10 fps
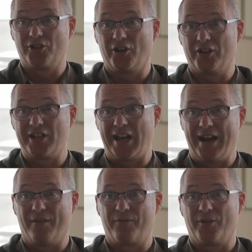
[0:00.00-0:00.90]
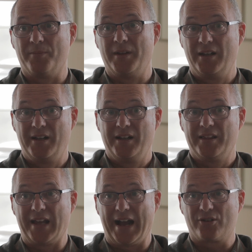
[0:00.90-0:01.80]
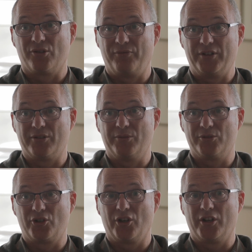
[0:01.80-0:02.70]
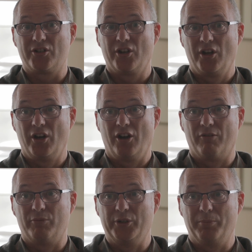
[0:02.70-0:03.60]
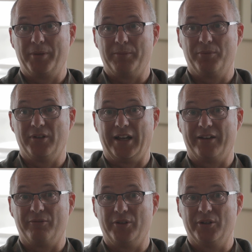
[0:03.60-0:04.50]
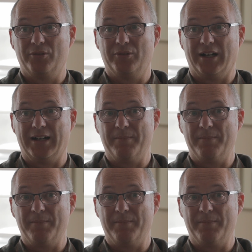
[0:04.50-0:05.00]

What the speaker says: church out from the actual physical church of real people and real